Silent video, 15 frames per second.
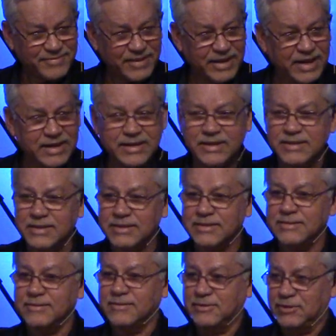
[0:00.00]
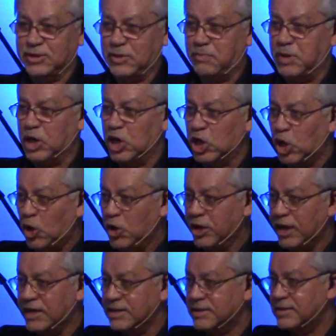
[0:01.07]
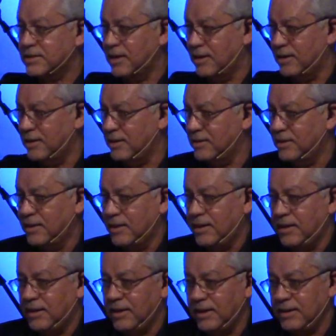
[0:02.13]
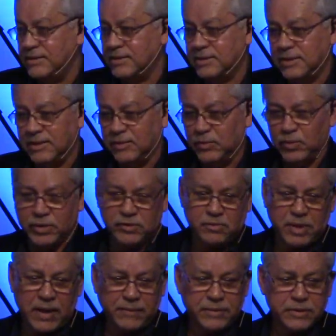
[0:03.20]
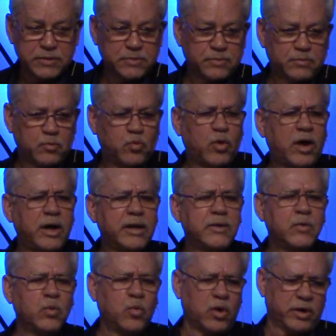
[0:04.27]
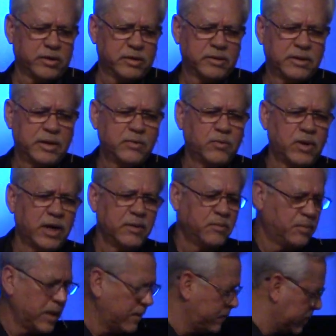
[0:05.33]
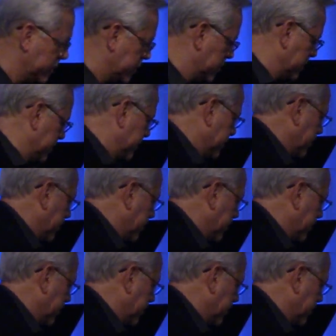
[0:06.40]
And this, the belonging sign is the water baptism. Why water and why baptism?